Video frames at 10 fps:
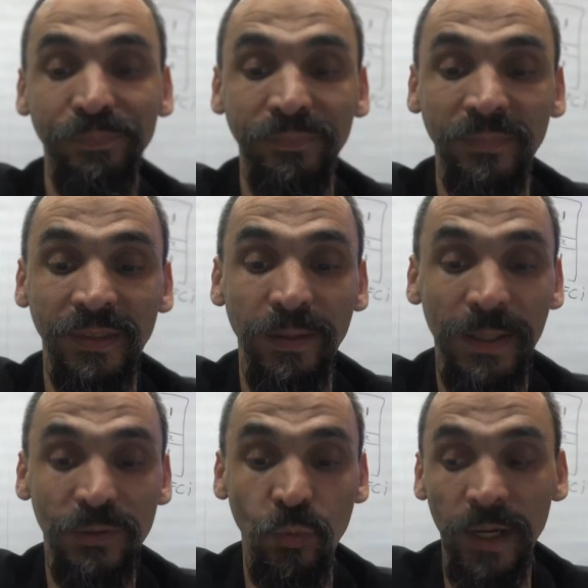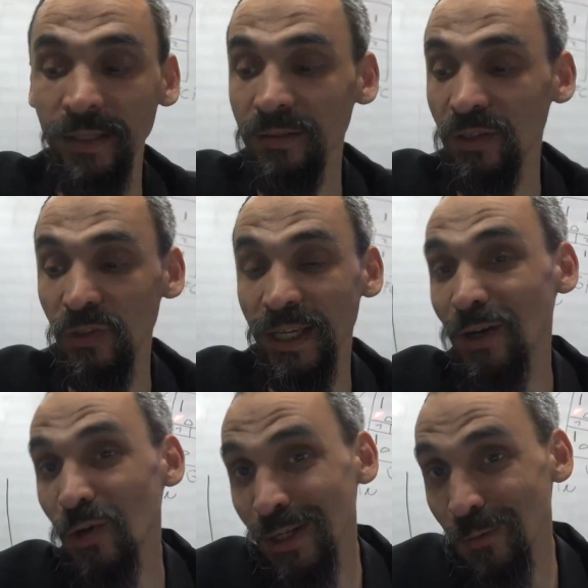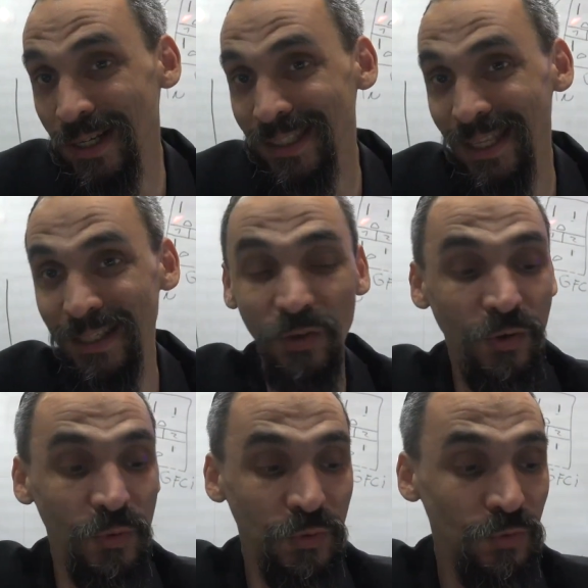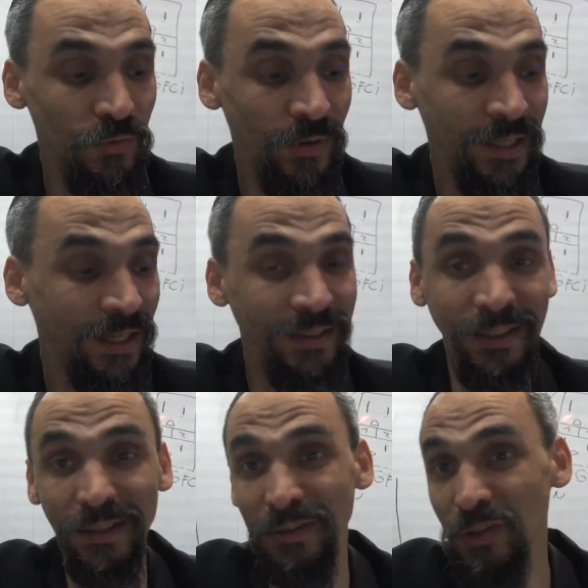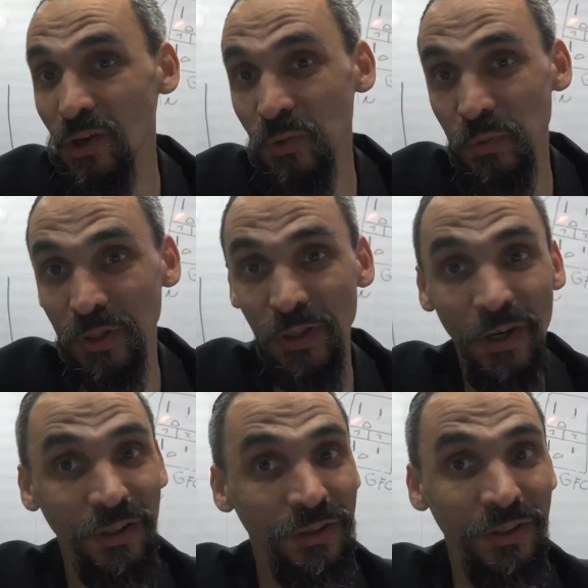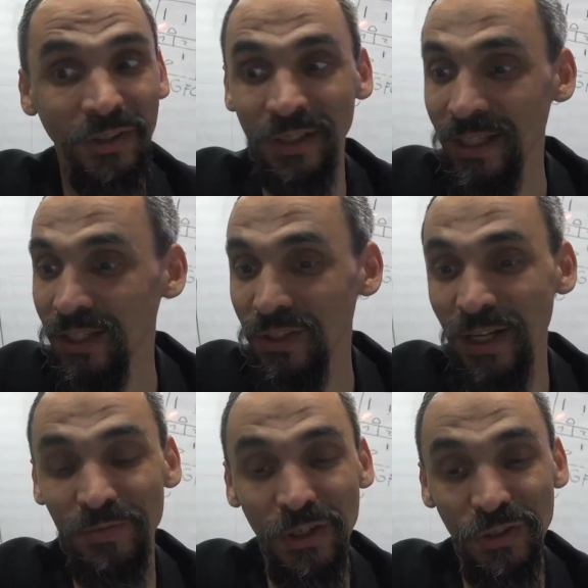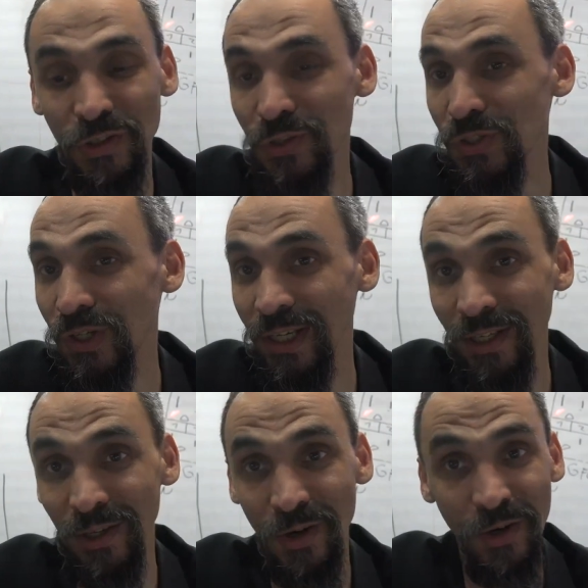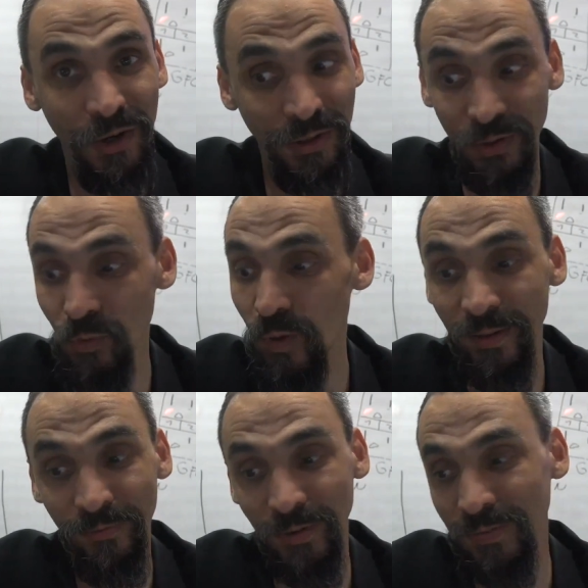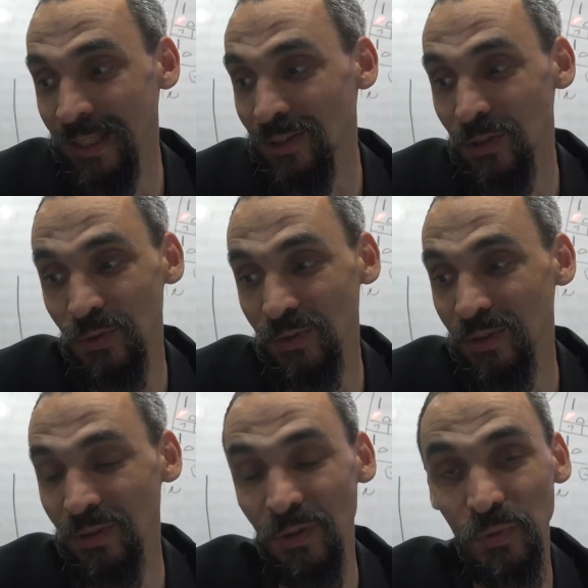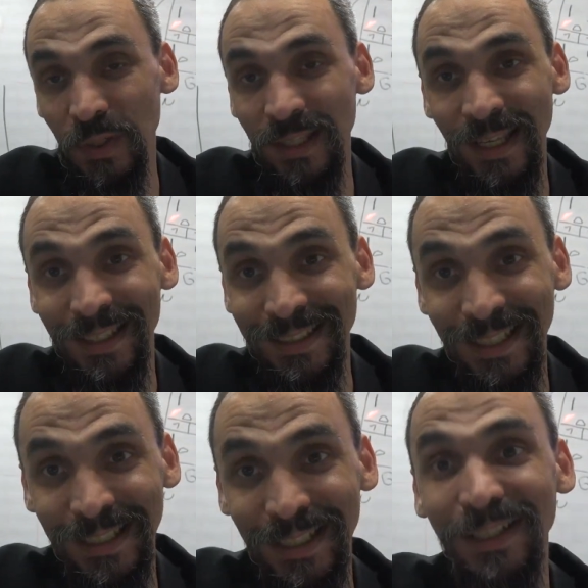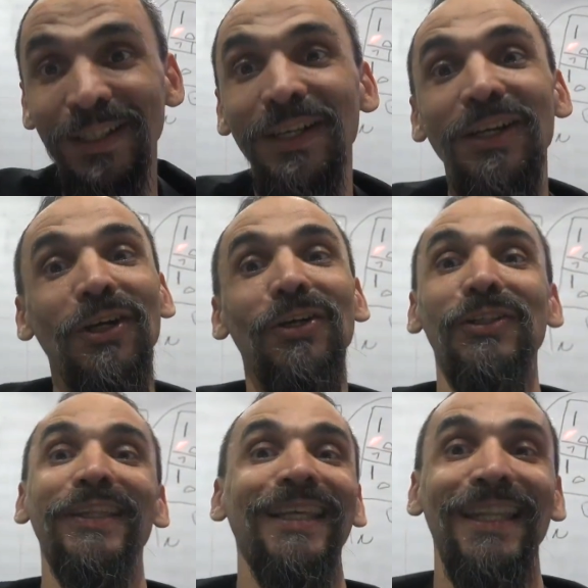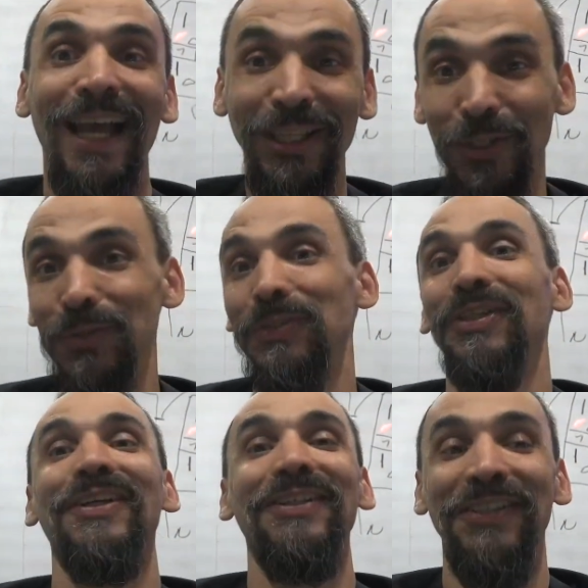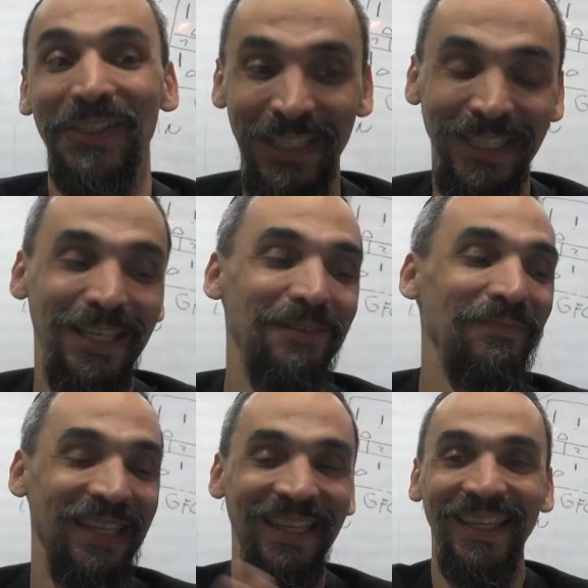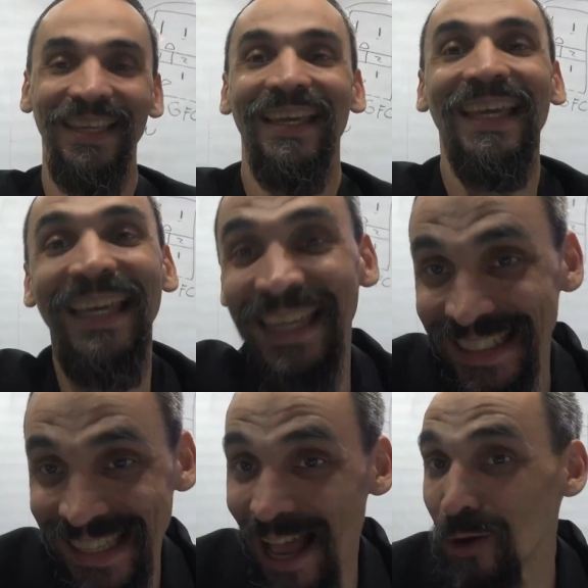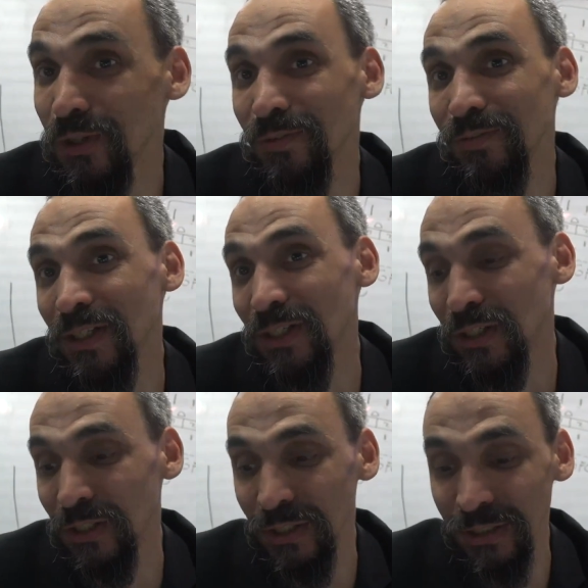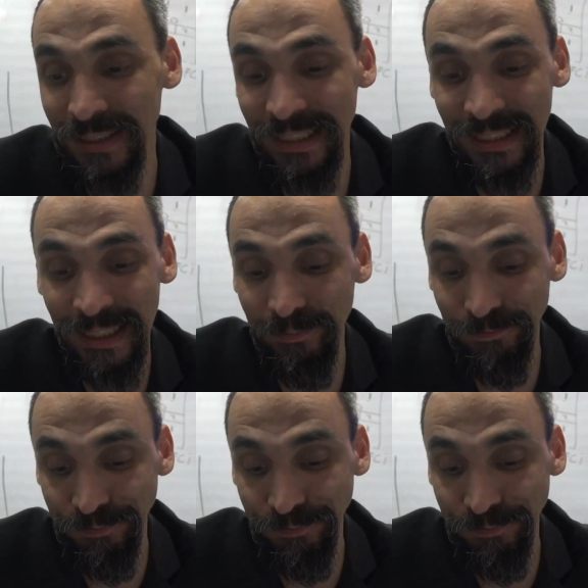the best way, or the only way that you're going to find until you go to the doctor, you have your surgery, or you wait 15 or 20 days until all the lactose on your system is out of your system.